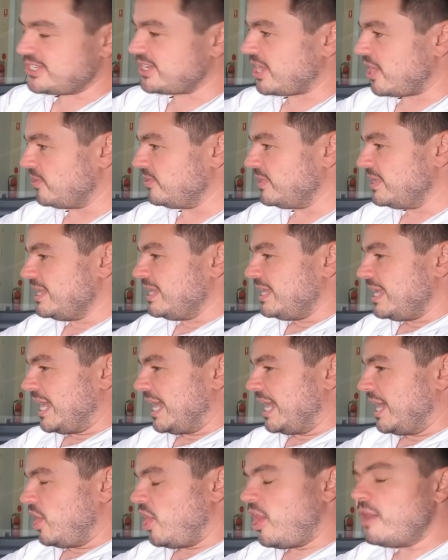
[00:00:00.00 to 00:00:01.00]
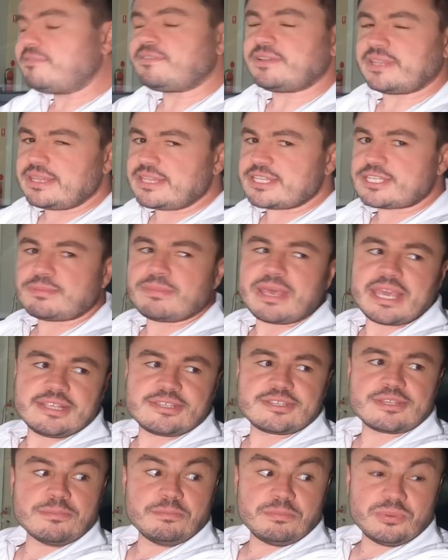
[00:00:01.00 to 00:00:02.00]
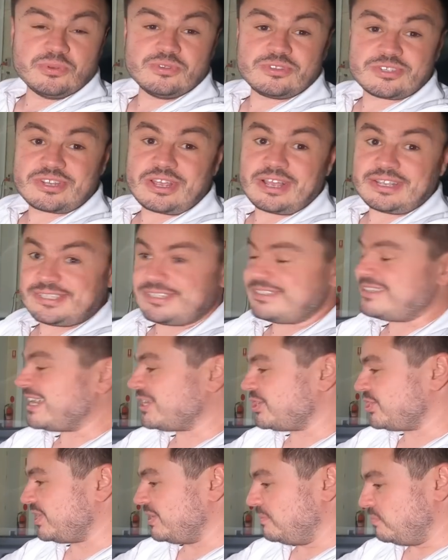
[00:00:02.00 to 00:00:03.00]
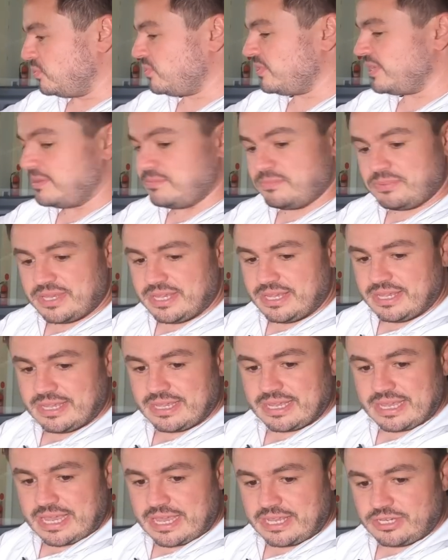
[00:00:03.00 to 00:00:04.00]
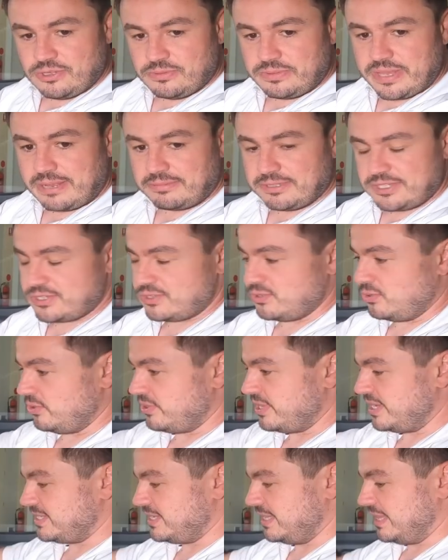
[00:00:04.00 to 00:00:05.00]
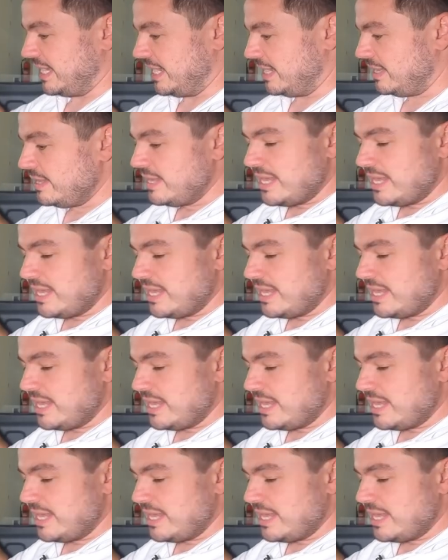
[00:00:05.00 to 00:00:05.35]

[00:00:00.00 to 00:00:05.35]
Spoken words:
So hopefully this means the boot size is actually pretty big and you'll be able to store things in there.